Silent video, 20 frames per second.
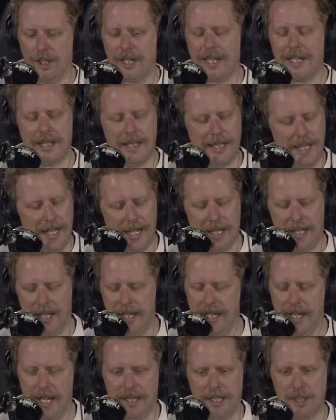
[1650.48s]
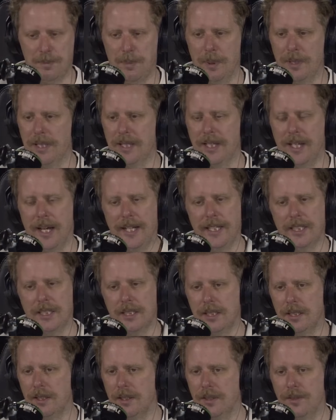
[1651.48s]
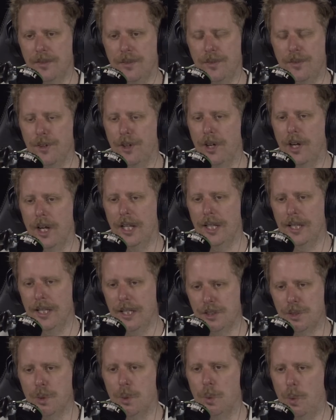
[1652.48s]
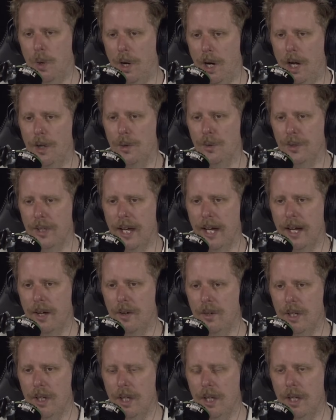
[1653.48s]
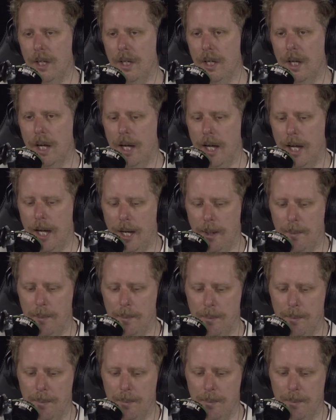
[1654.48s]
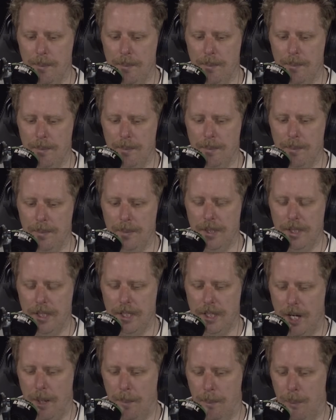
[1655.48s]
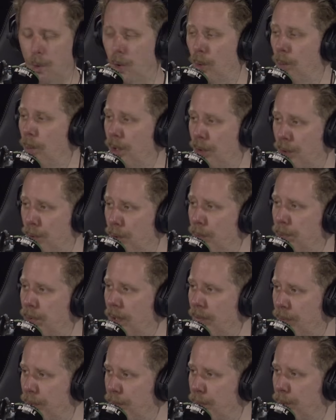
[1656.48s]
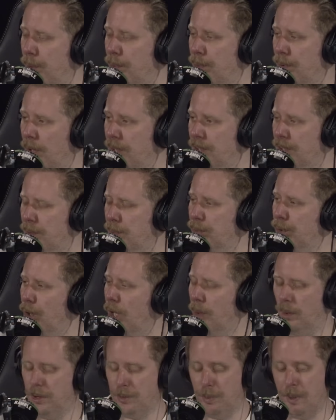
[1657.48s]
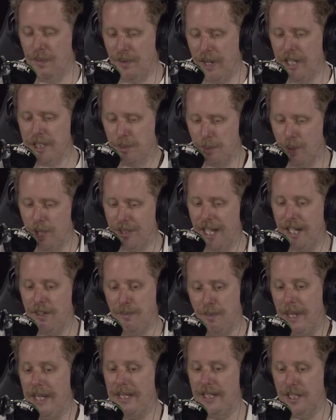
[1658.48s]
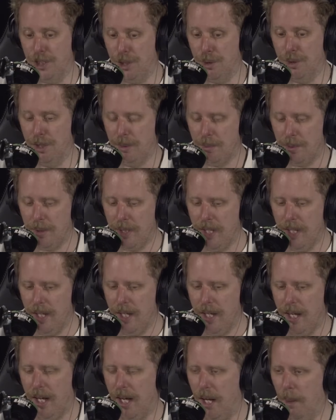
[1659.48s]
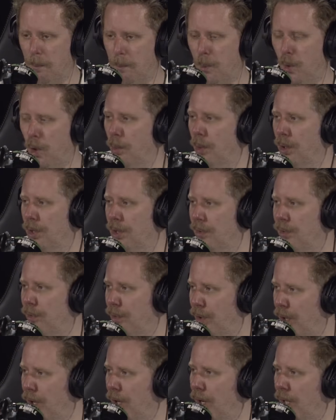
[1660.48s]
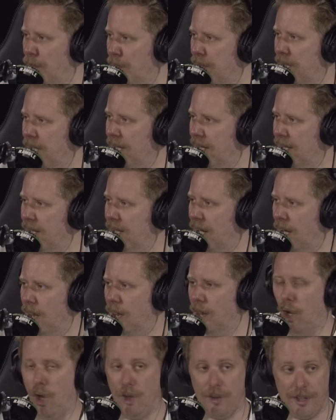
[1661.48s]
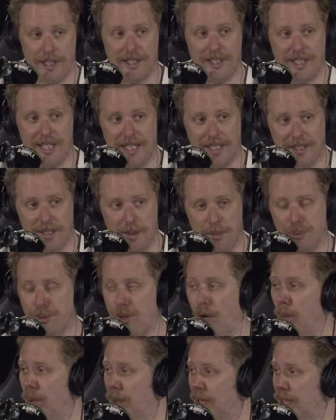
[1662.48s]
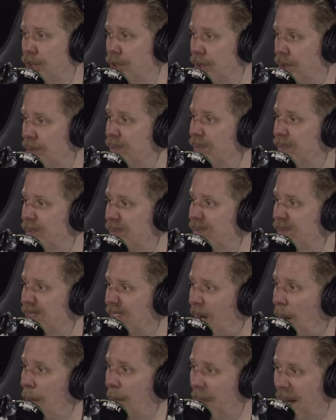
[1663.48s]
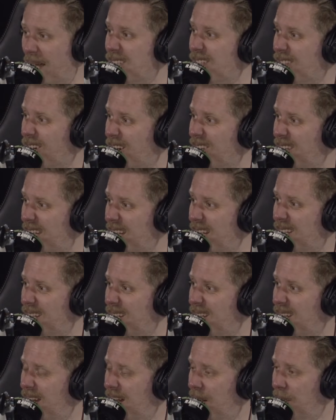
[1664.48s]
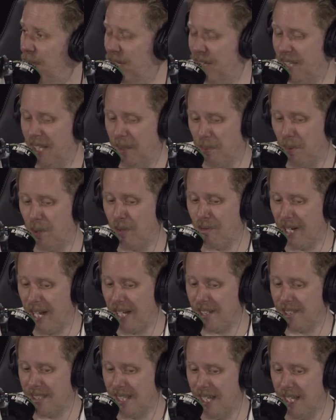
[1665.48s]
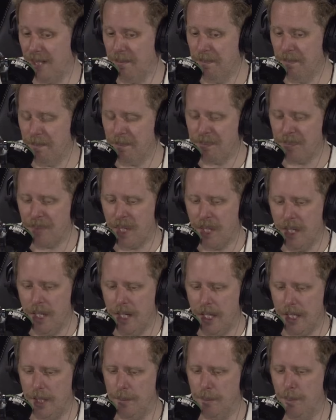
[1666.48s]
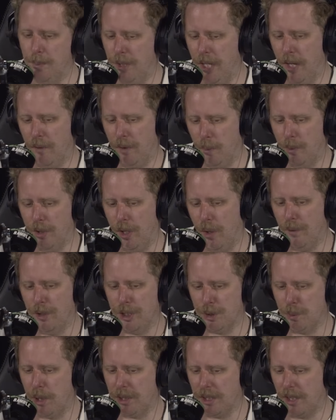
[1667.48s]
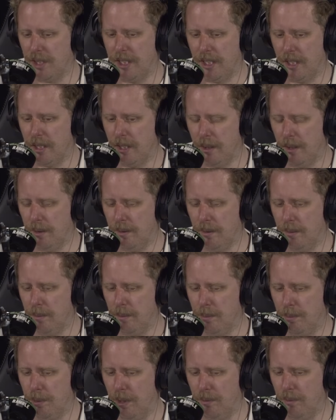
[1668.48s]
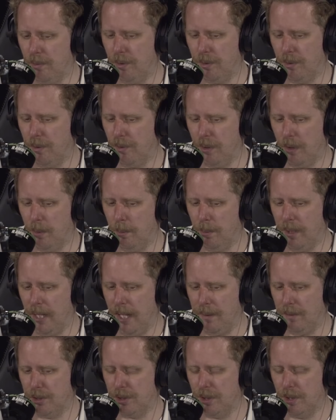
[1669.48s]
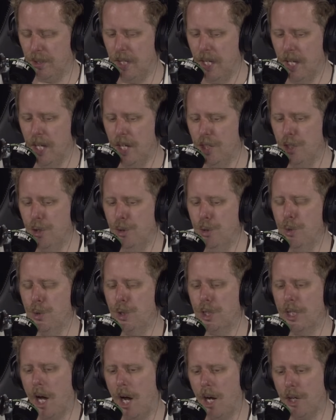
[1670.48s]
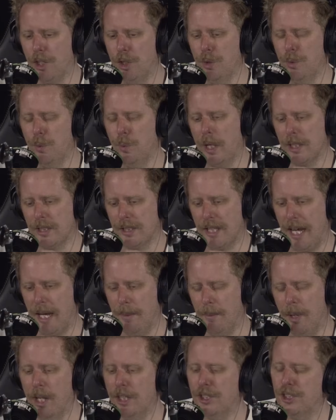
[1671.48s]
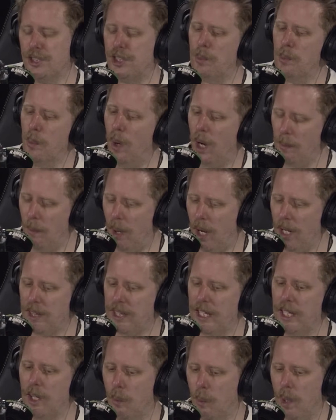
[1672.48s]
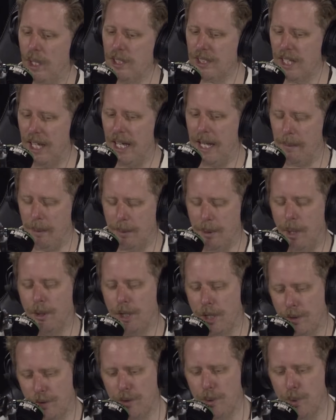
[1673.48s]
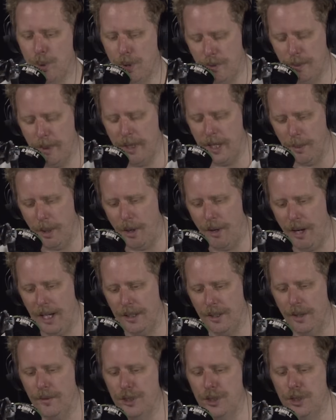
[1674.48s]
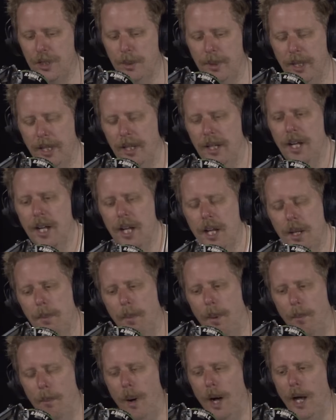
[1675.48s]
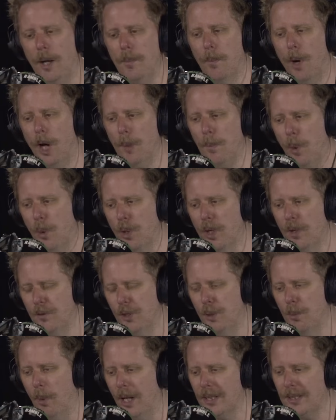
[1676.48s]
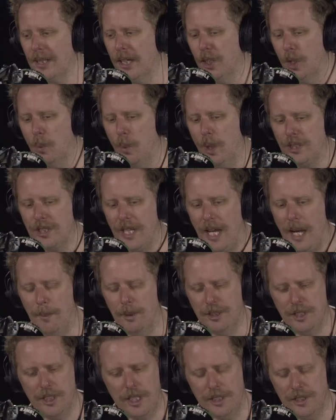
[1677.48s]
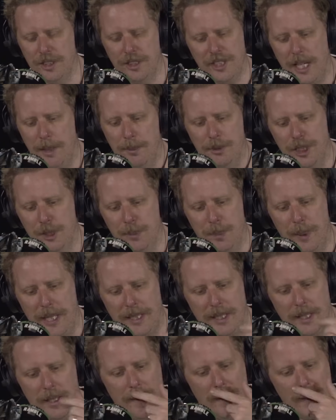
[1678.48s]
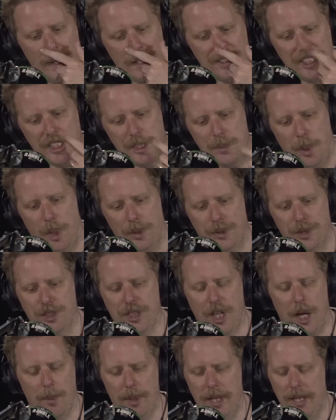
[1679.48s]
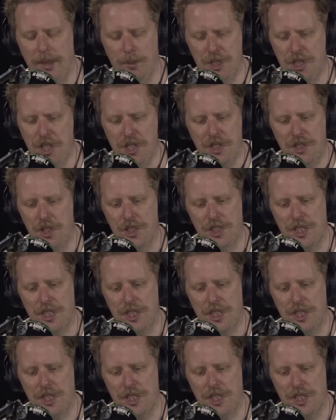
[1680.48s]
clearly, and it's been the case for a little while now. A Bournemouth or a Brentford or a Brighton. Well, to be fair to Brighton, they've been in Europe. Bournemouth have flirted with it a lot this season and probably should have done better, I think. I mean, I think they probably run out of steam. And then the obvious ones, I think, are Brentford, Fulham and Everton. You could argue West Ham. So my thing on West Ham, I'm not going to go through all of them here, but I'll hand over to you in a minute. My point of view, my take on West Ham is the same as it's been since Potter's come in, which is just,